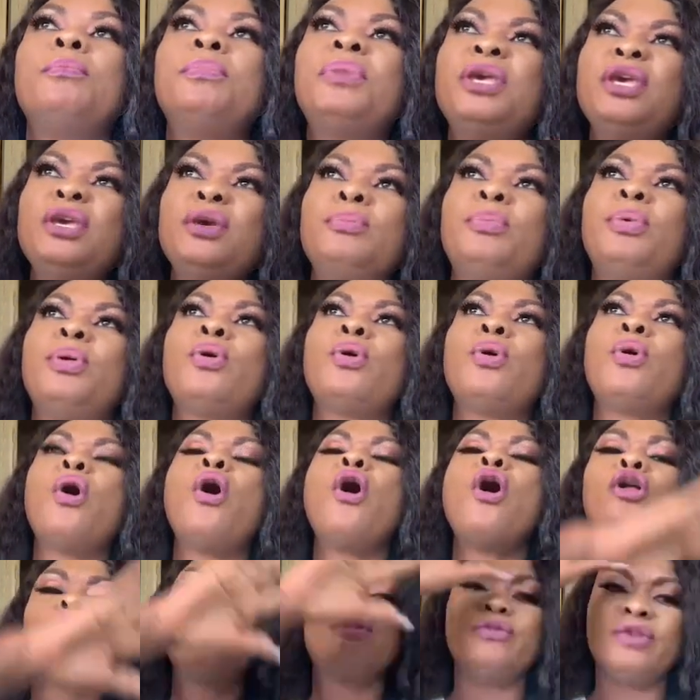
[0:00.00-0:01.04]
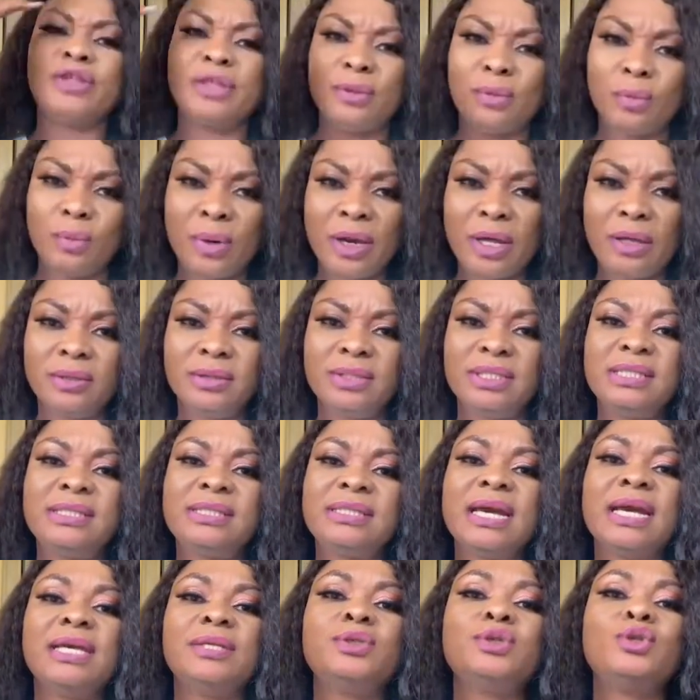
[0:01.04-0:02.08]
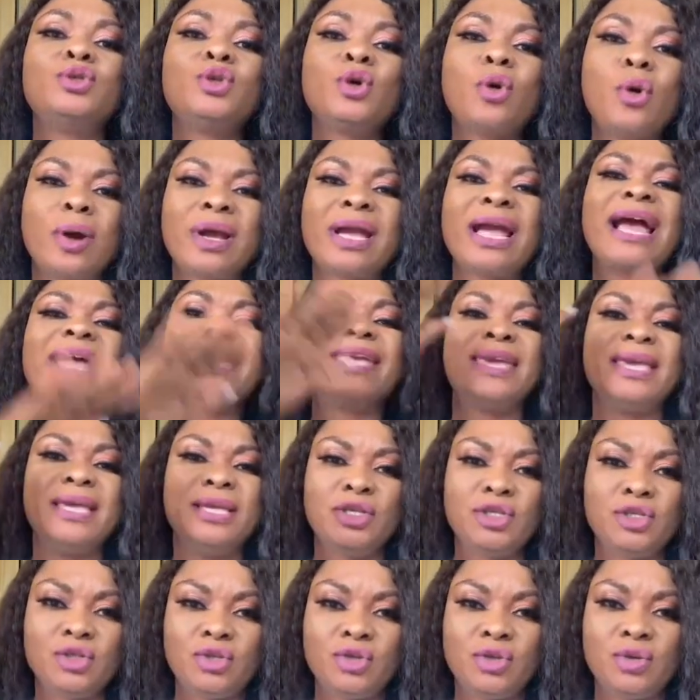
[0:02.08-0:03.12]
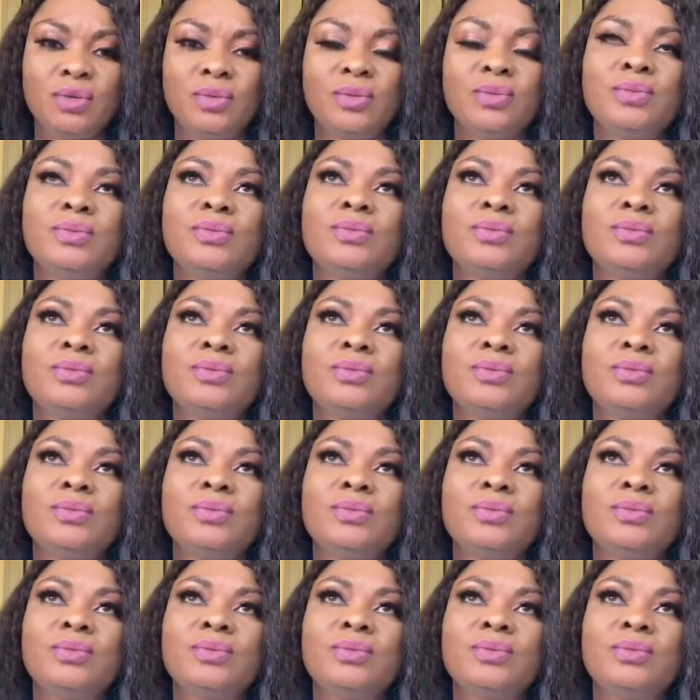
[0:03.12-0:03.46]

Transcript: people all over the world decide to talk against you,